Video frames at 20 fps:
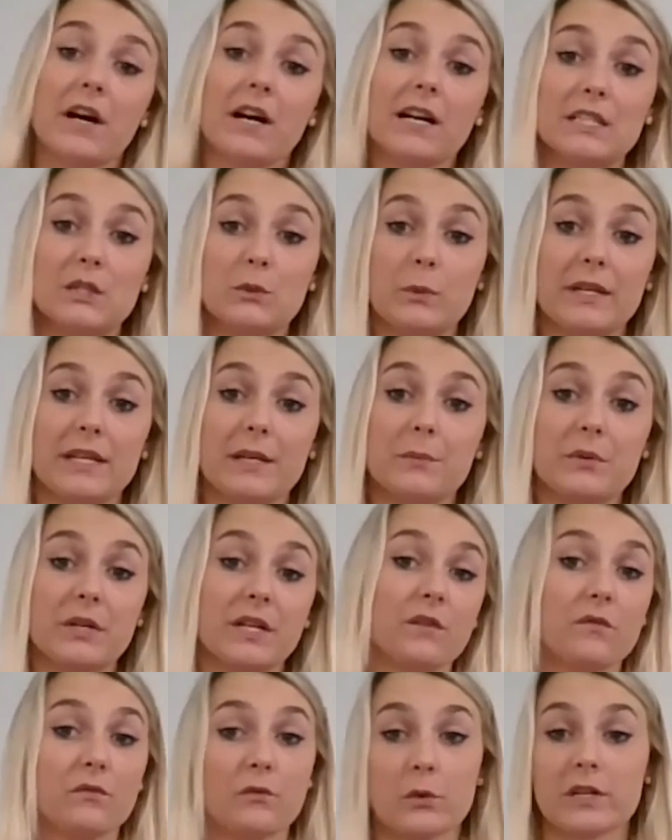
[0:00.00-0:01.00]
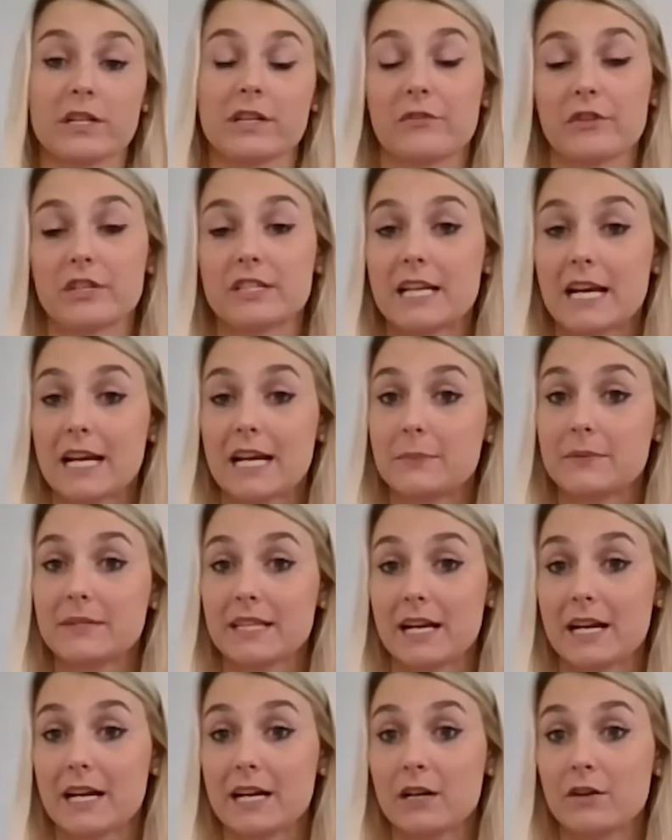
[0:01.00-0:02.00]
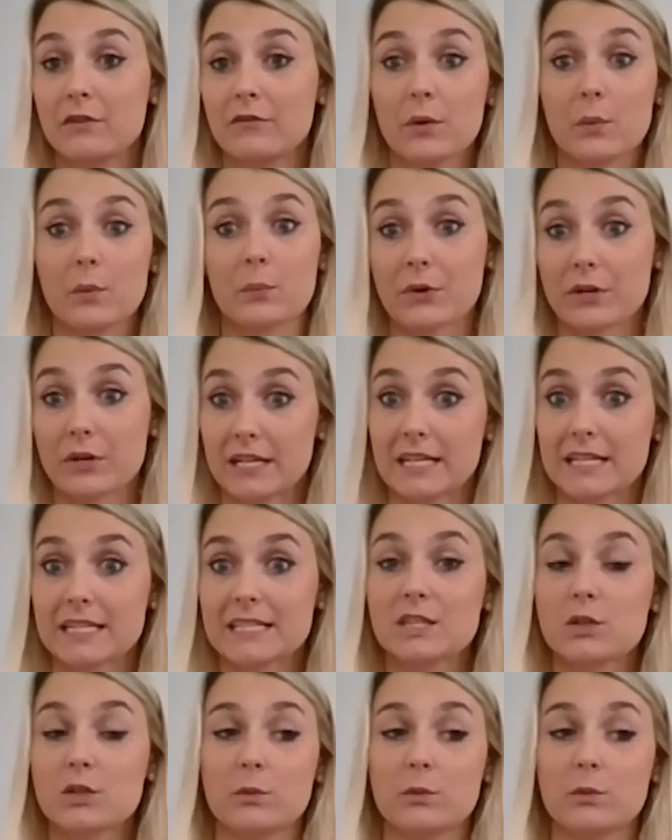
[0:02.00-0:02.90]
Paws, we breed 4 different types of breeds.